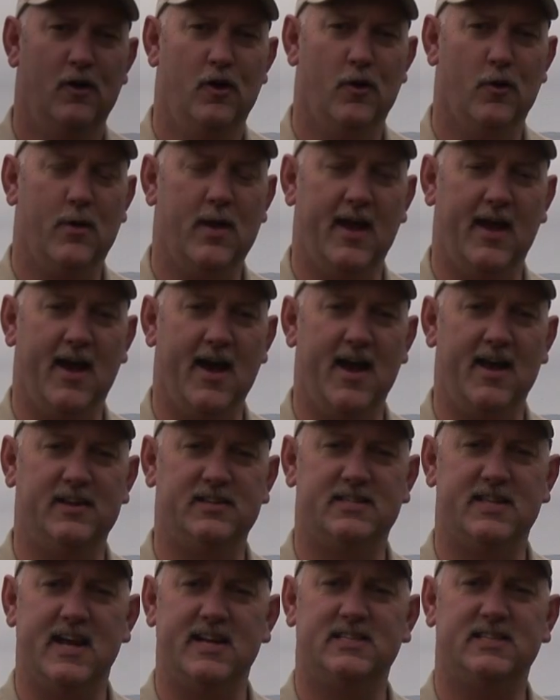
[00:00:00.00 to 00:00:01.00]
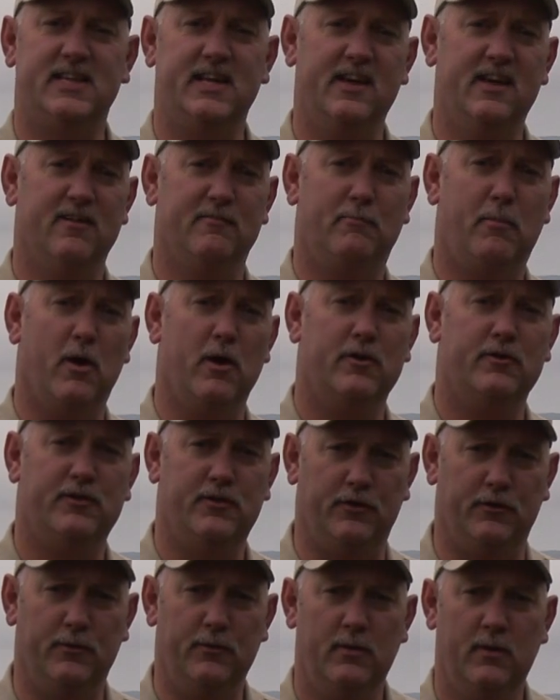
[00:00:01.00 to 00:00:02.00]
Okay guys, that's the end of part
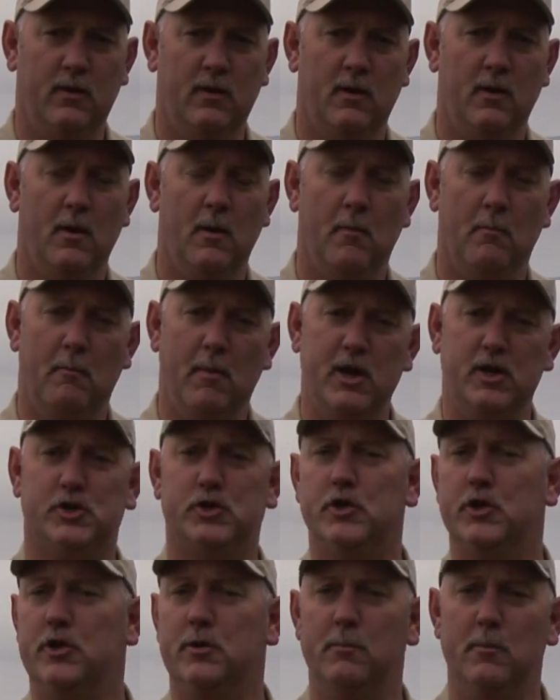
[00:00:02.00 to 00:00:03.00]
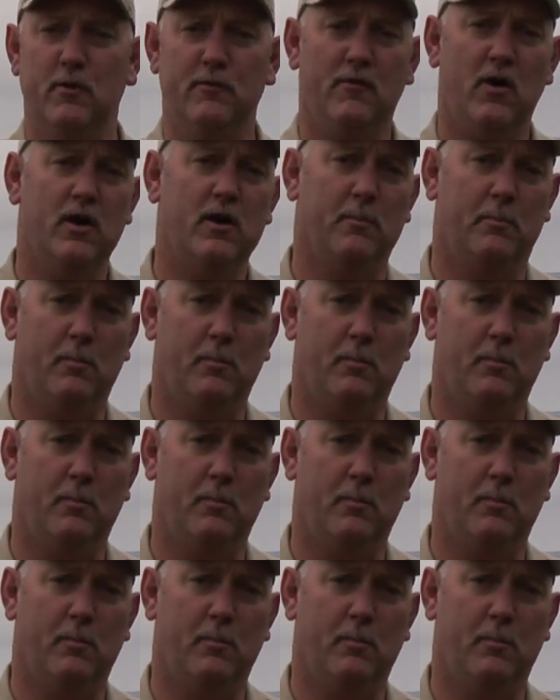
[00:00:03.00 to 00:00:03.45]
2. Make sure you move on to